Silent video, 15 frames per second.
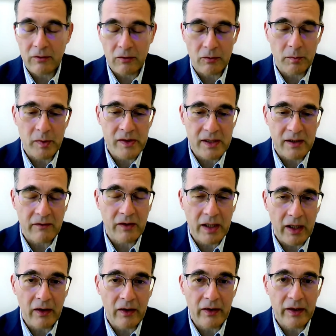to perceive
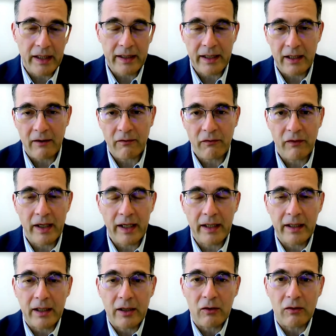color and have fine
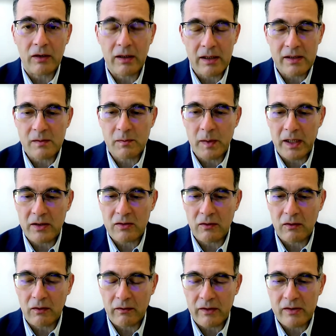acute
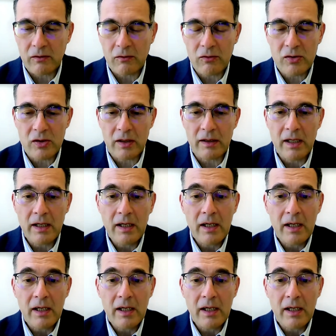spatial resolution.